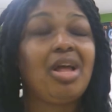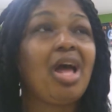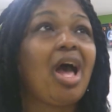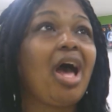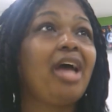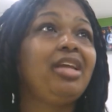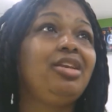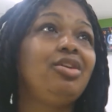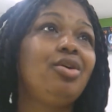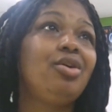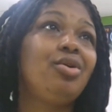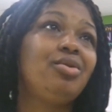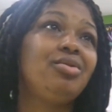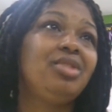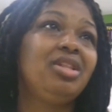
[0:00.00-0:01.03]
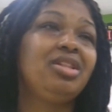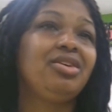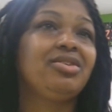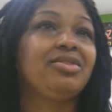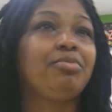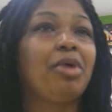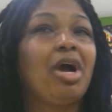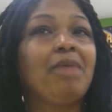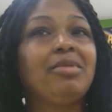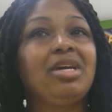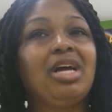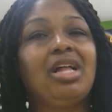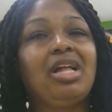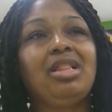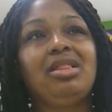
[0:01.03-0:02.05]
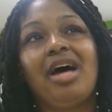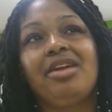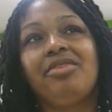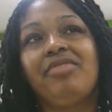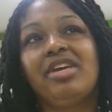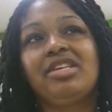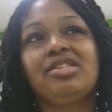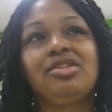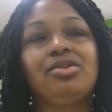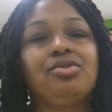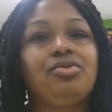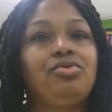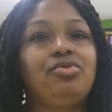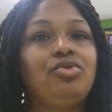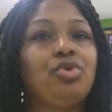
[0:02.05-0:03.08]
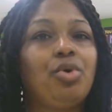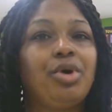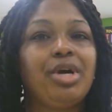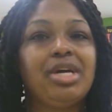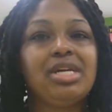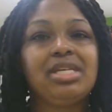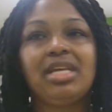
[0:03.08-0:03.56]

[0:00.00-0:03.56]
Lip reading: I know that there's probably a lot of external noise